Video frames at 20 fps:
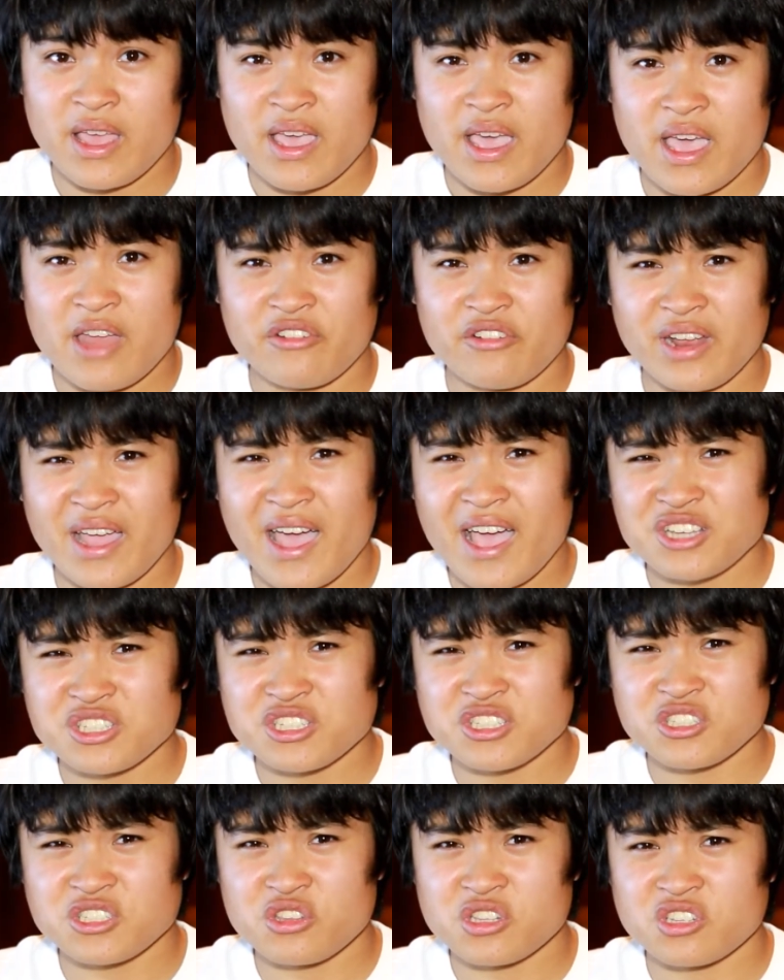And
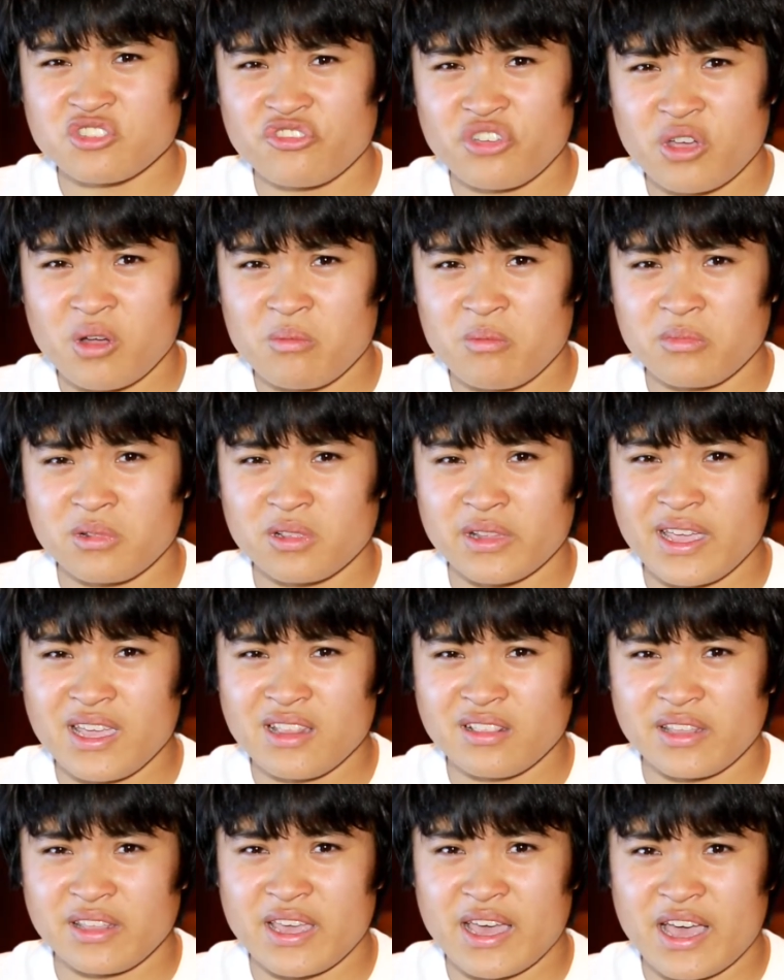reactions to this film
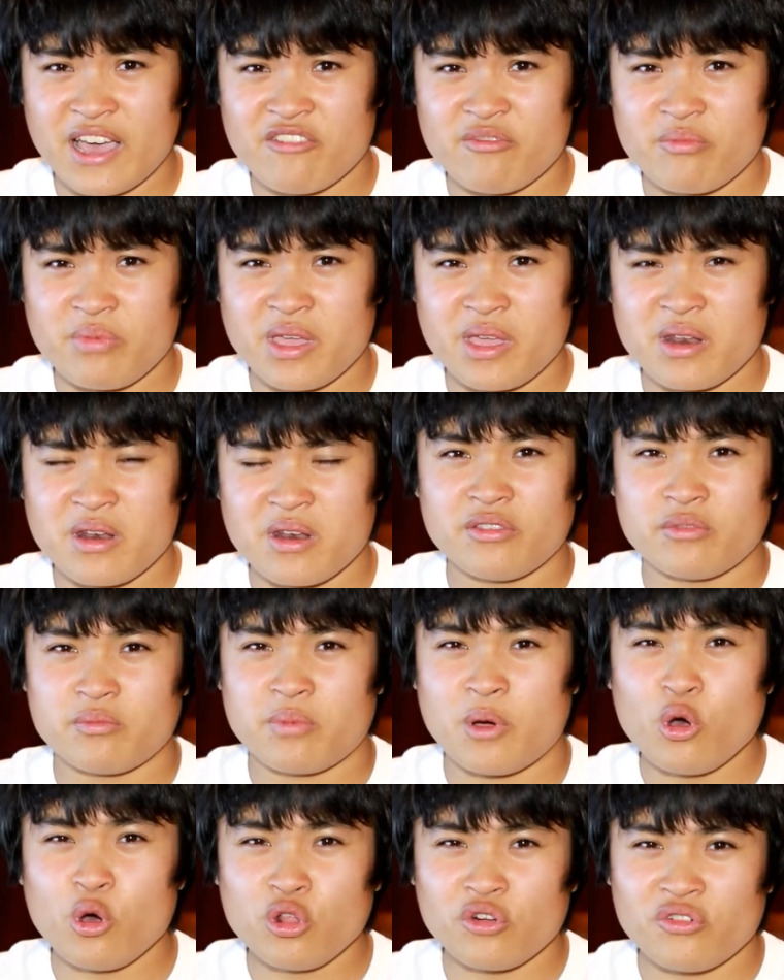lately have been
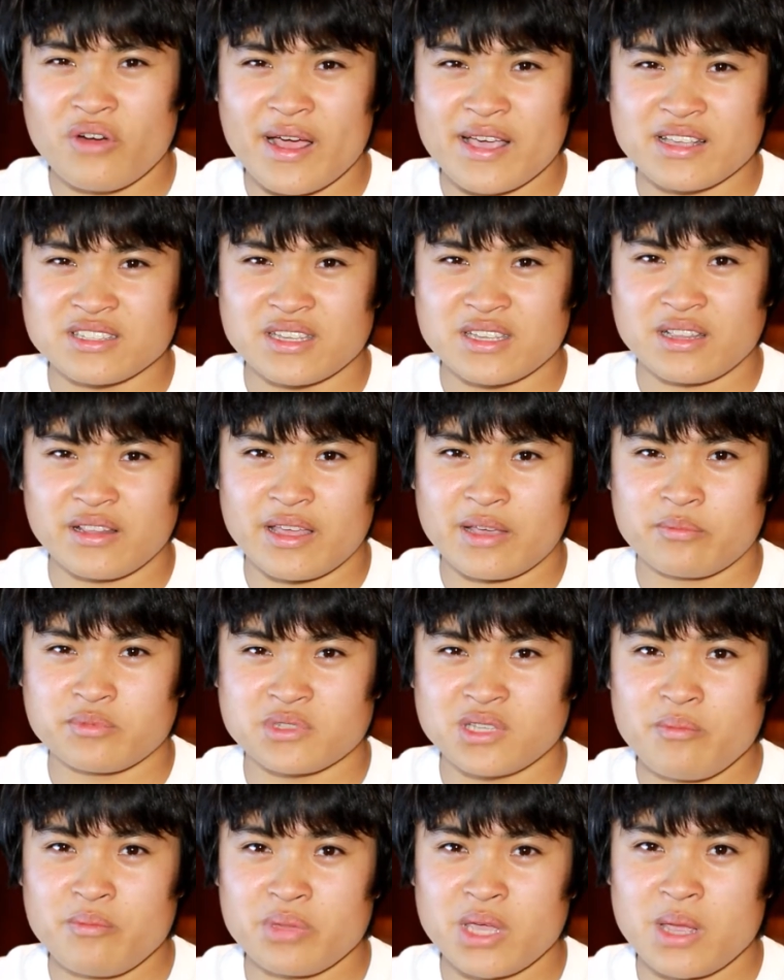polarizing. Like,
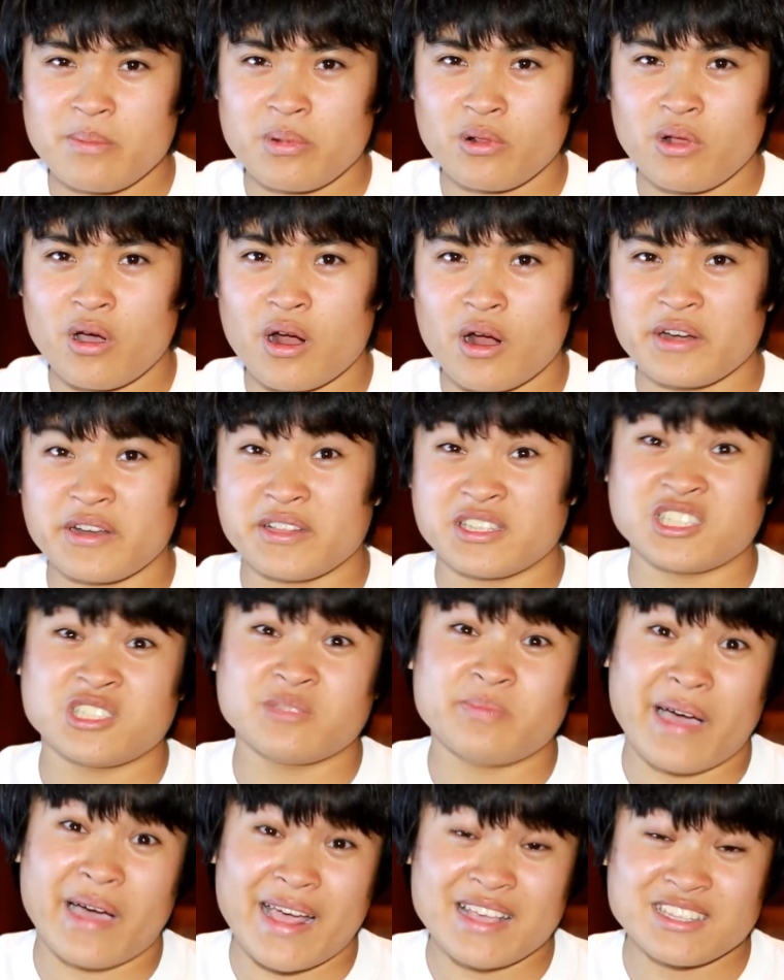some people are
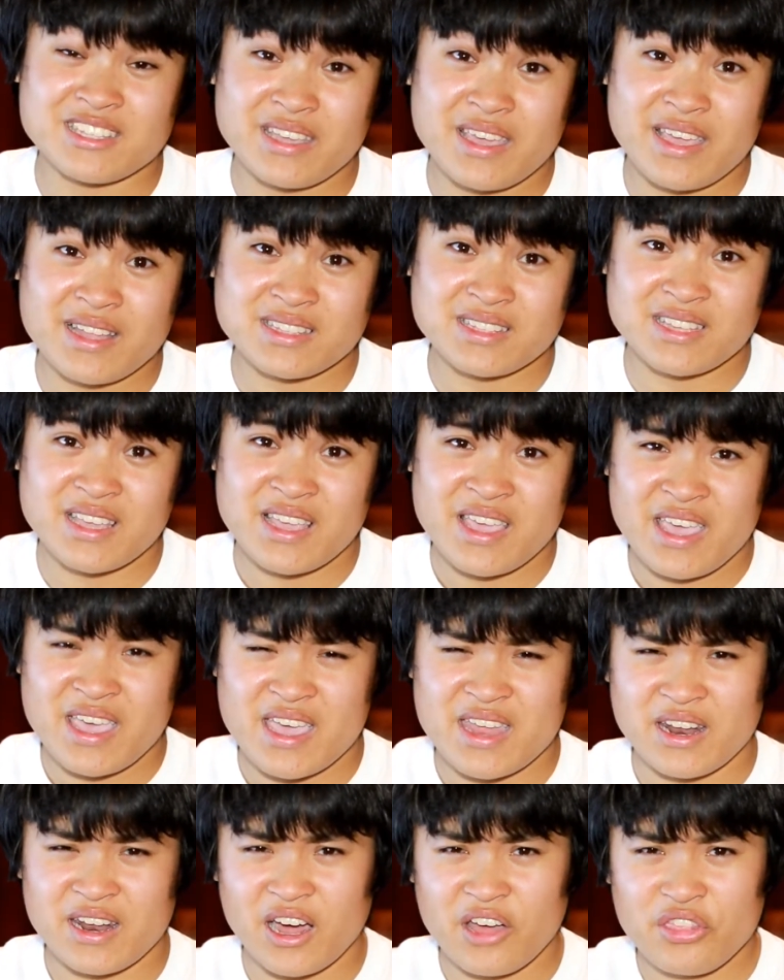despising it,
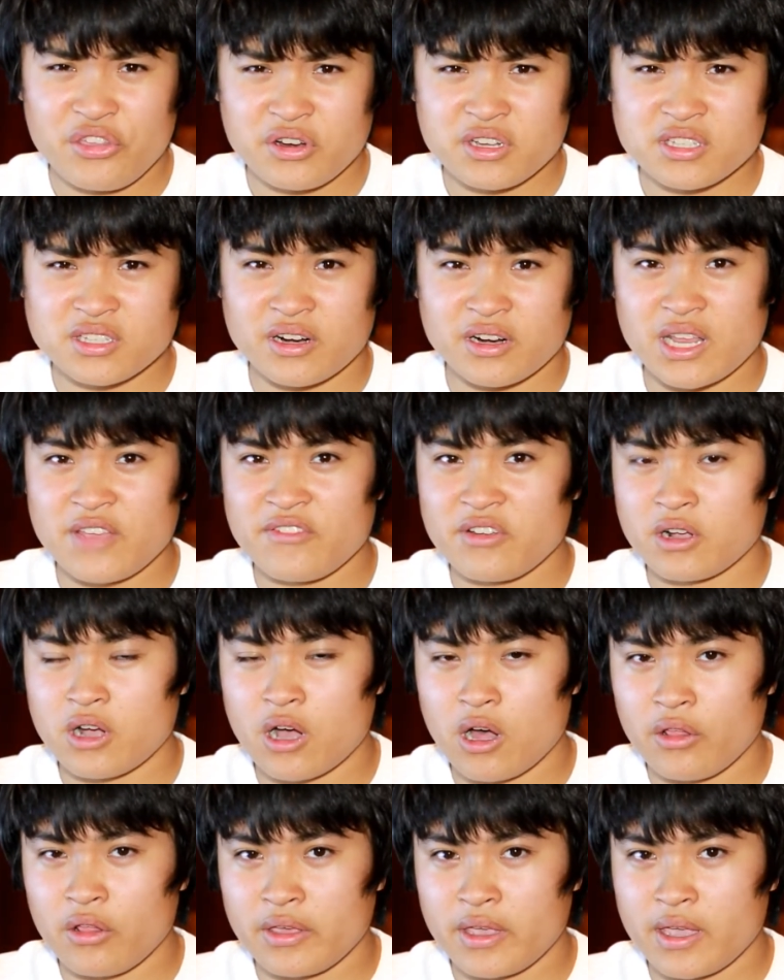and others are even
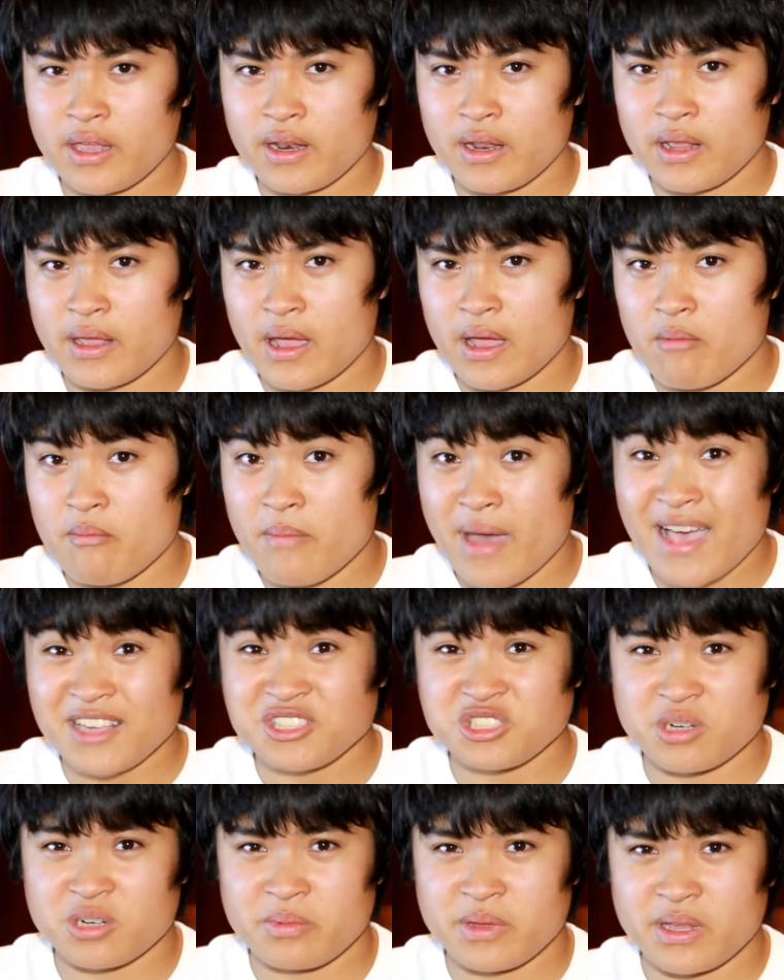calling it a
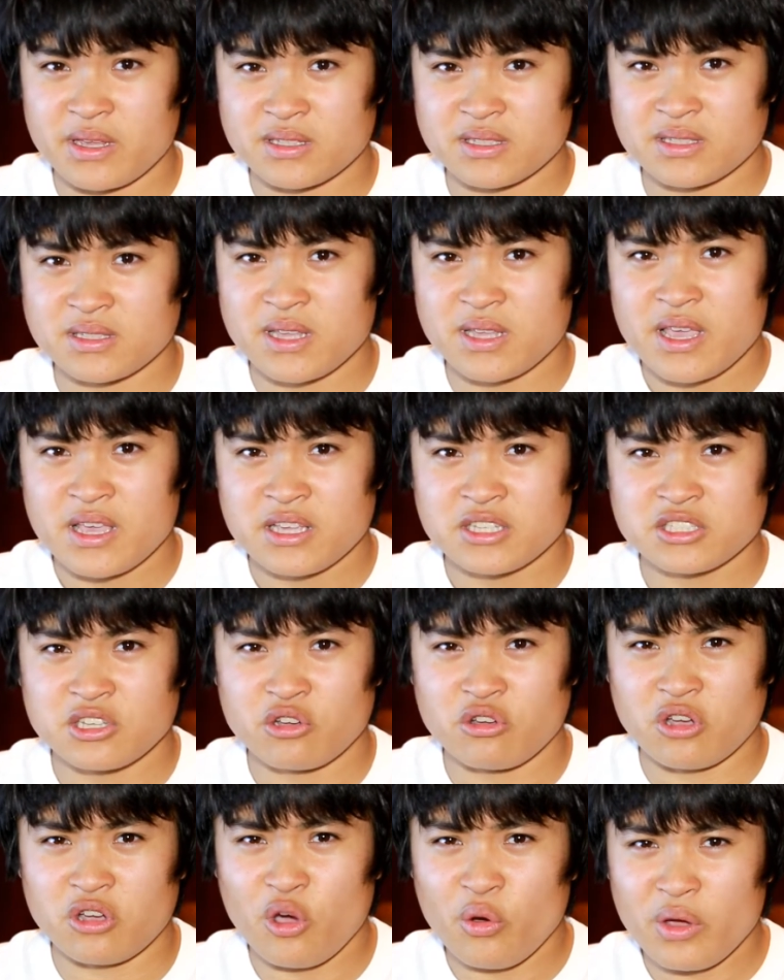masterpiece. So
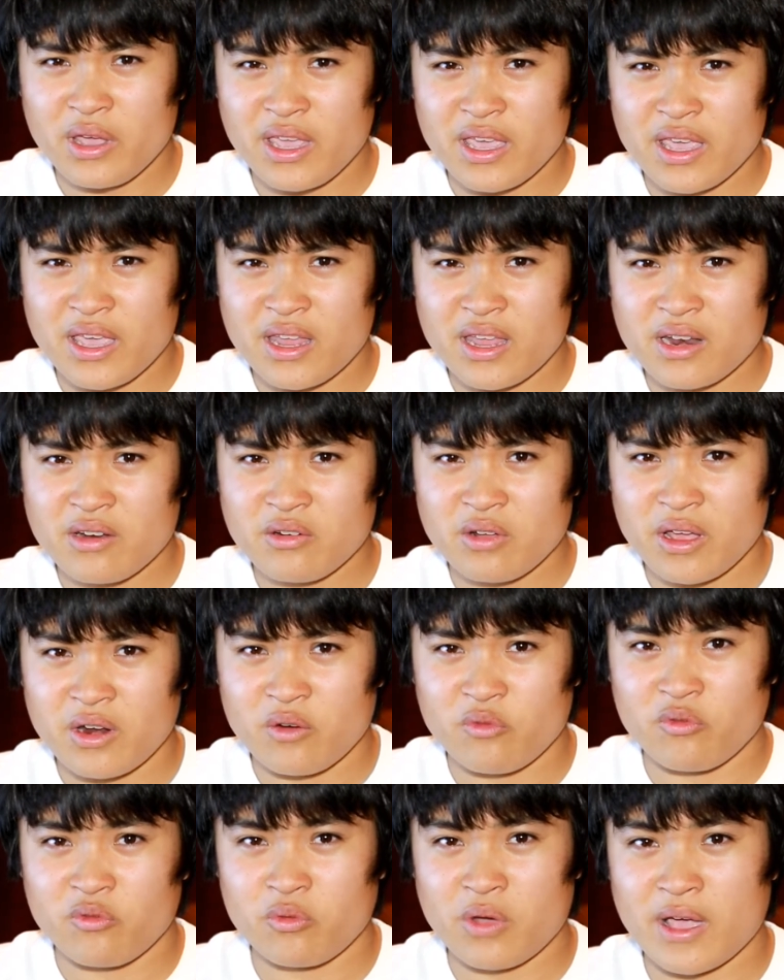going in,
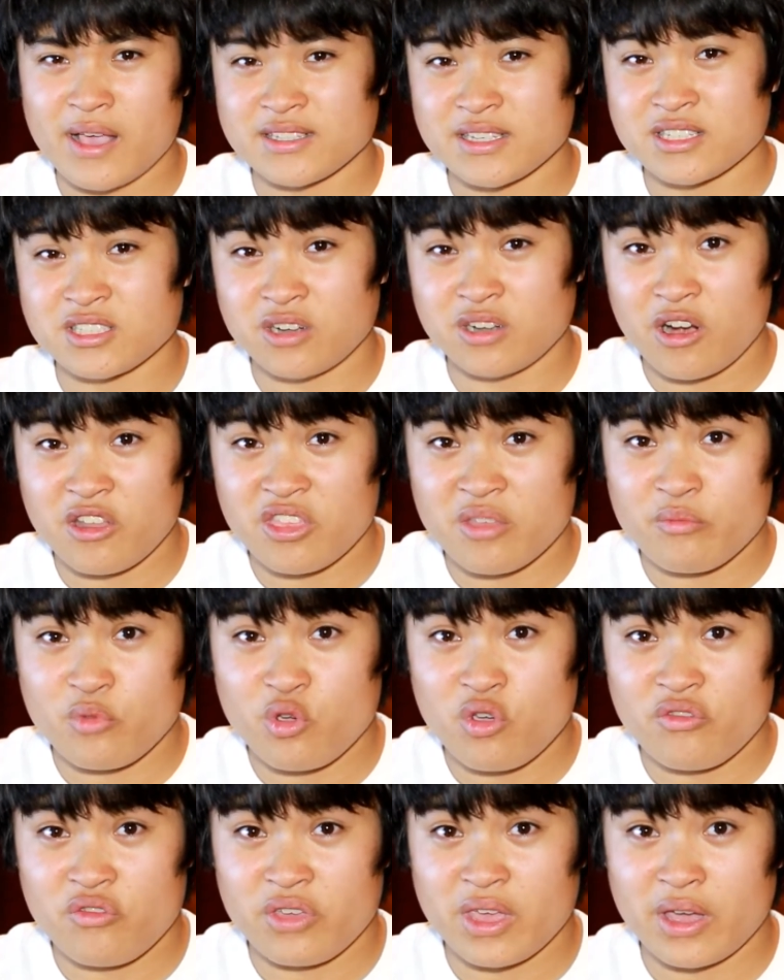and as I started the
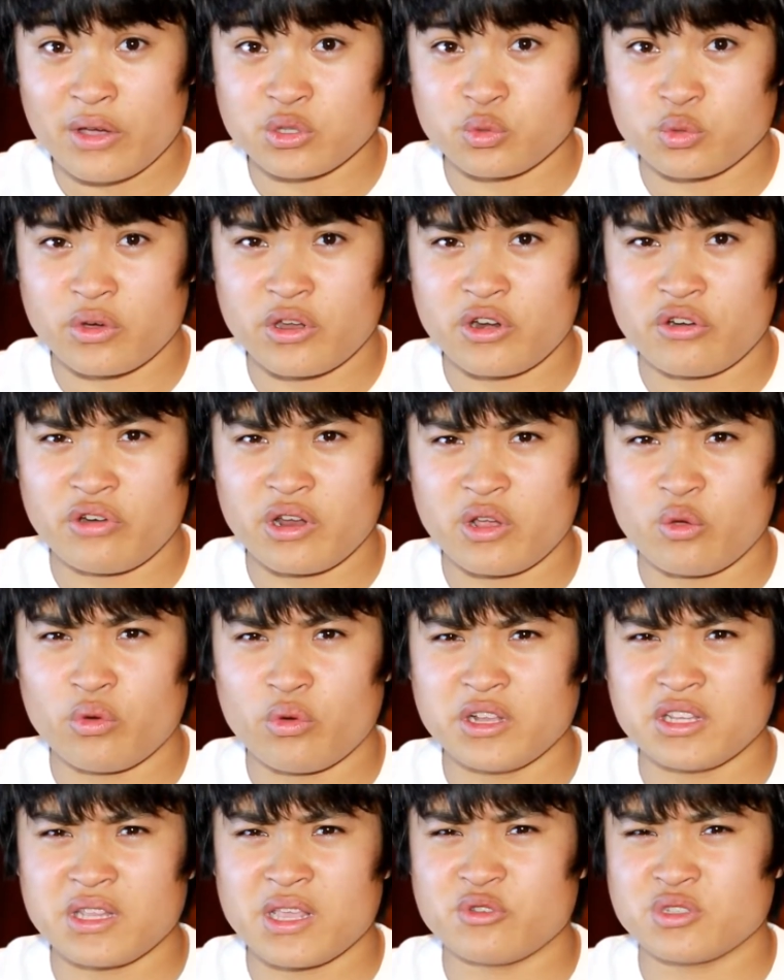movie, I was wondering
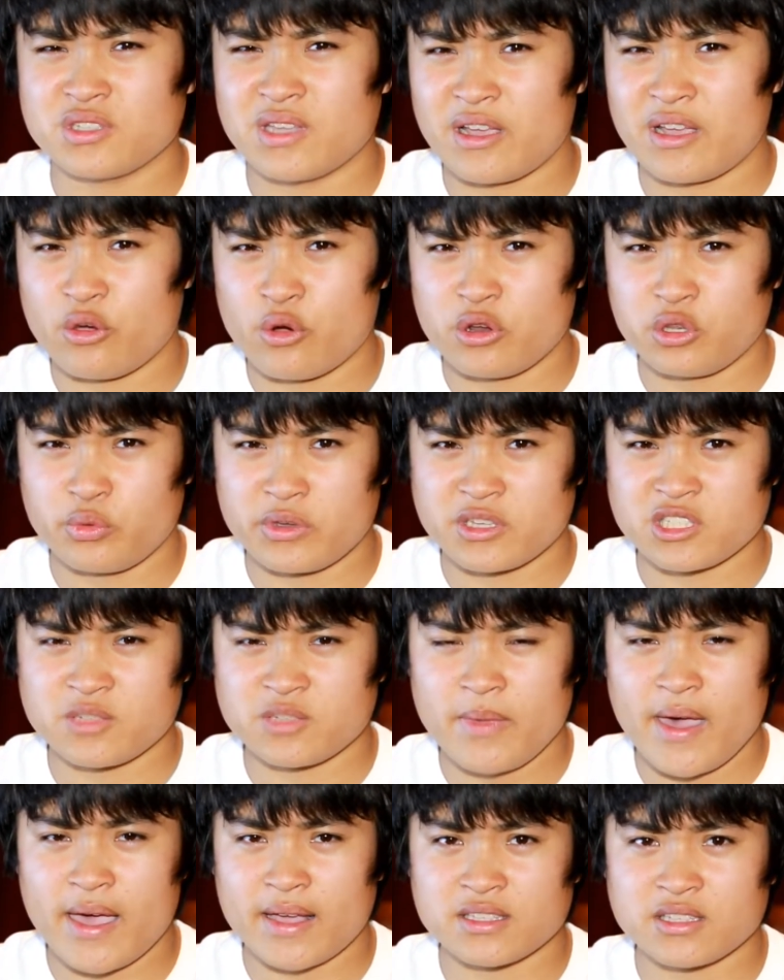what was I going to
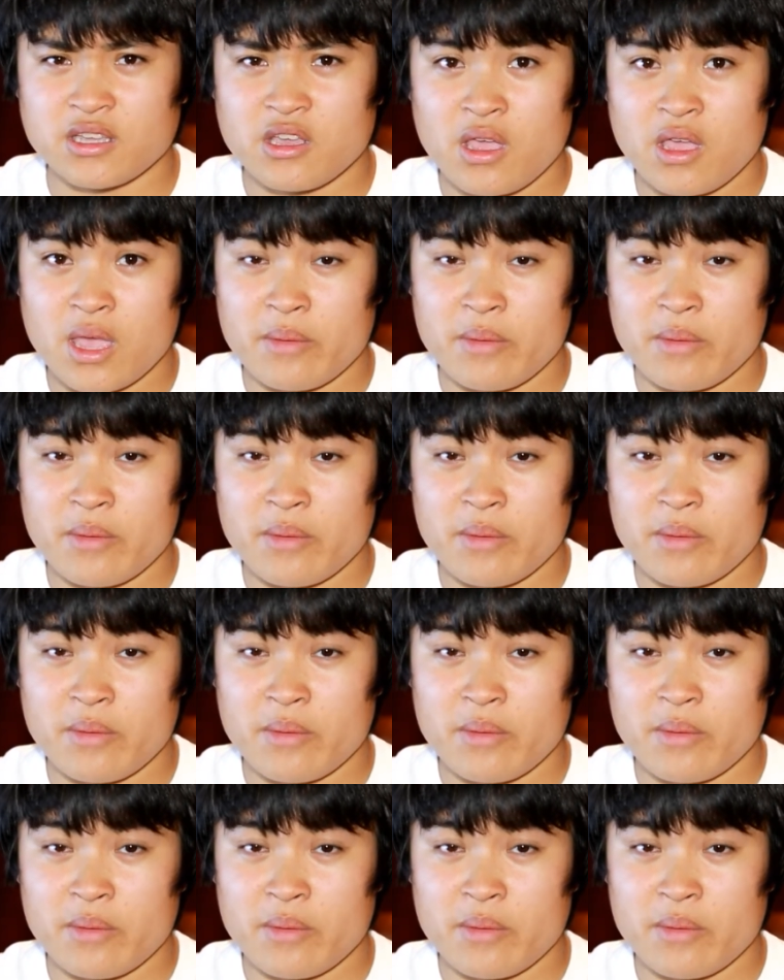expect.